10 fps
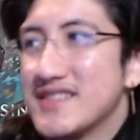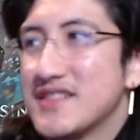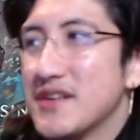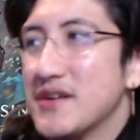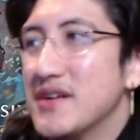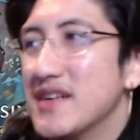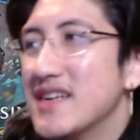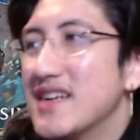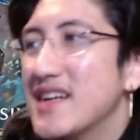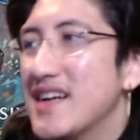So
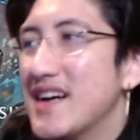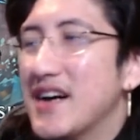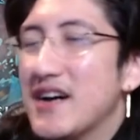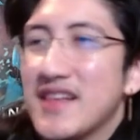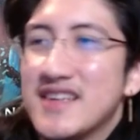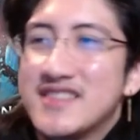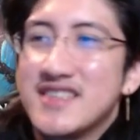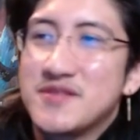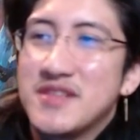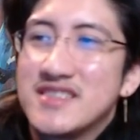let's
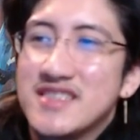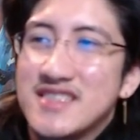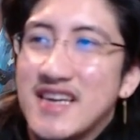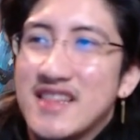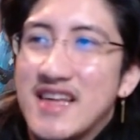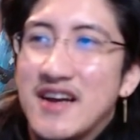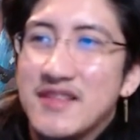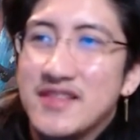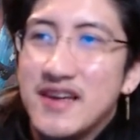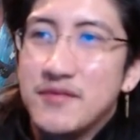just get that out
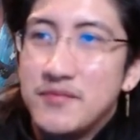there.